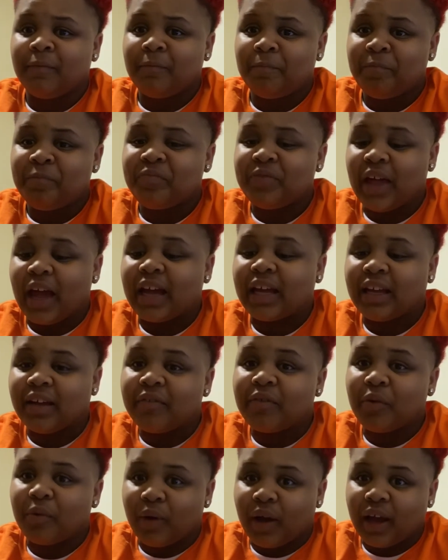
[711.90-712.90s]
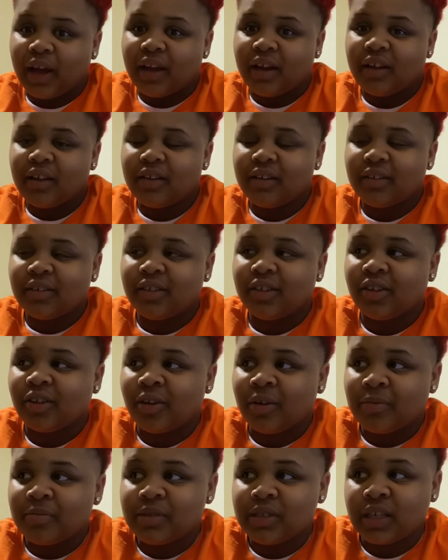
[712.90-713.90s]
that giveaway, you know
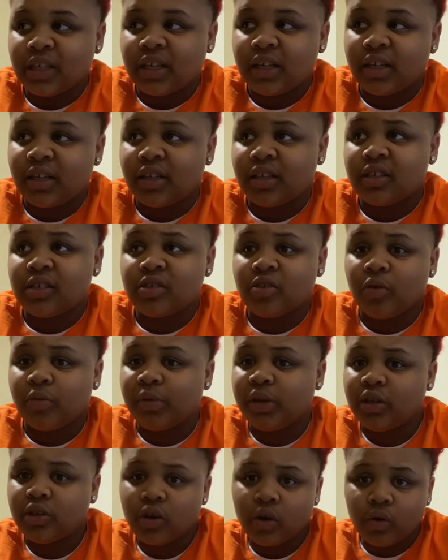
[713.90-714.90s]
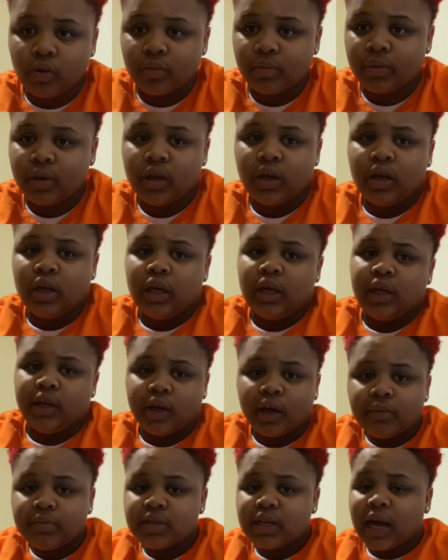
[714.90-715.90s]
what I'm saying? And it's gonna be dope, you
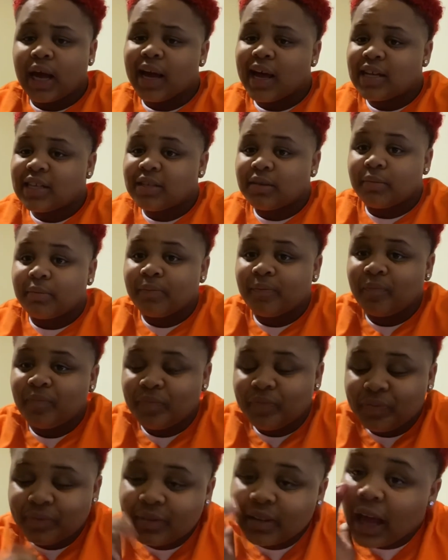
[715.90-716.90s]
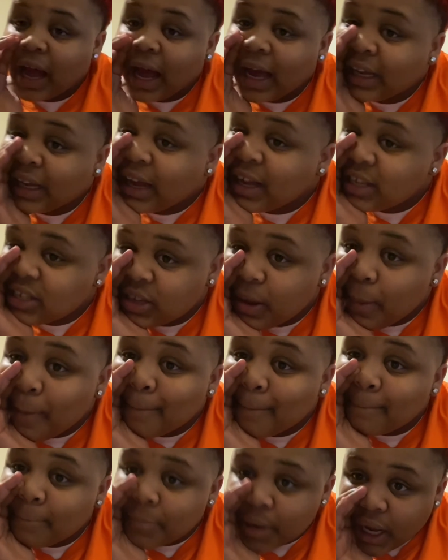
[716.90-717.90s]
know what I'm saying? I got some
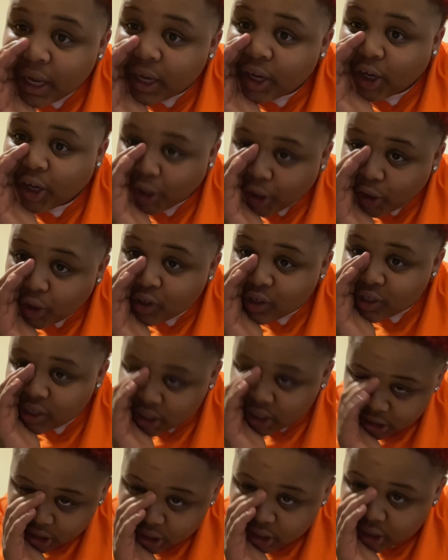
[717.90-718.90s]
bangers